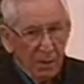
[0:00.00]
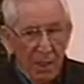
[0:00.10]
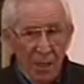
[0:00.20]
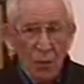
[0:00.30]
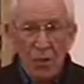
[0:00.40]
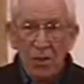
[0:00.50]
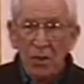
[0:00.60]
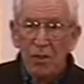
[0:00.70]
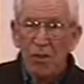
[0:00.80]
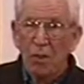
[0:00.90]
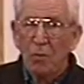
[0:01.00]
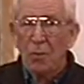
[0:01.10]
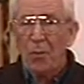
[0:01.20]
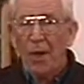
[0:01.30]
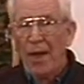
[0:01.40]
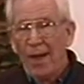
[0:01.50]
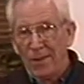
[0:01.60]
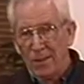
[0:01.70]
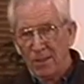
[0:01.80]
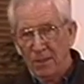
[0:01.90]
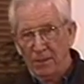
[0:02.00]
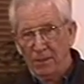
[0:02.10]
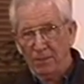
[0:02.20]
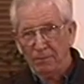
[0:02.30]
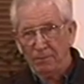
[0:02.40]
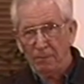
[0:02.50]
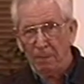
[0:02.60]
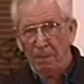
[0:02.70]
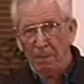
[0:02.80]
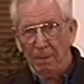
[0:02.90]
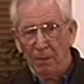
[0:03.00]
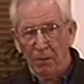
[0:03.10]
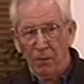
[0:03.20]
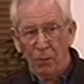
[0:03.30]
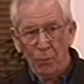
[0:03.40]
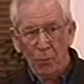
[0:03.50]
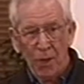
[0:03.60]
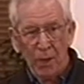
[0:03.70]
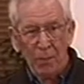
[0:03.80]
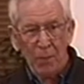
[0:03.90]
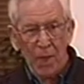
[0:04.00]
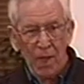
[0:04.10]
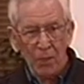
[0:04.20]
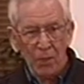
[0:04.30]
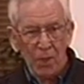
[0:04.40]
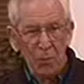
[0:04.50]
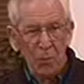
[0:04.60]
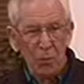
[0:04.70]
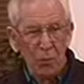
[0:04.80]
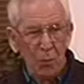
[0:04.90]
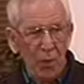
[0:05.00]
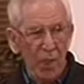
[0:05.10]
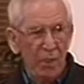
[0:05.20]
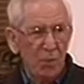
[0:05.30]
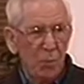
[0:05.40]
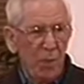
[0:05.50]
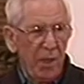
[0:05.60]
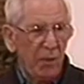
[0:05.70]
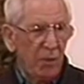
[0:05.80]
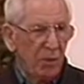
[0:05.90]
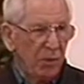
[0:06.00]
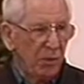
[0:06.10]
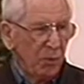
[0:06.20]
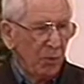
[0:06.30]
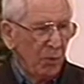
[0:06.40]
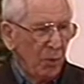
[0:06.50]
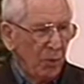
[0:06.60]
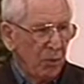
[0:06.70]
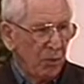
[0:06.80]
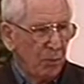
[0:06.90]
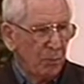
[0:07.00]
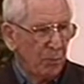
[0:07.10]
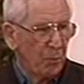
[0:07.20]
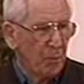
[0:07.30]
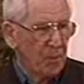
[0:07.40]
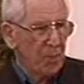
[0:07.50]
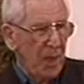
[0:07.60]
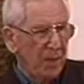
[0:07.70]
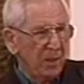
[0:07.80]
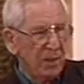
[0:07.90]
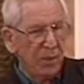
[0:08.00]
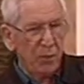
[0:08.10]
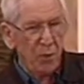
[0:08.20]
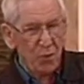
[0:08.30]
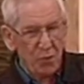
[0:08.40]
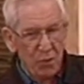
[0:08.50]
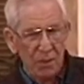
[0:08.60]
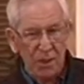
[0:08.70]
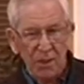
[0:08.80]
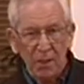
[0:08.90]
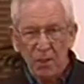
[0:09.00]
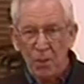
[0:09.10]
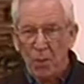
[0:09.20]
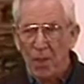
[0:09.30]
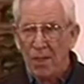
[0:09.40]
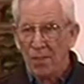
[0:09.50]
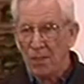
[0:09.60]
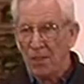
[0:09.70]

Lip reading: are also concerned with the past. See? You're bringing part of the input you're bringing to bear on your prospecting in the future is your past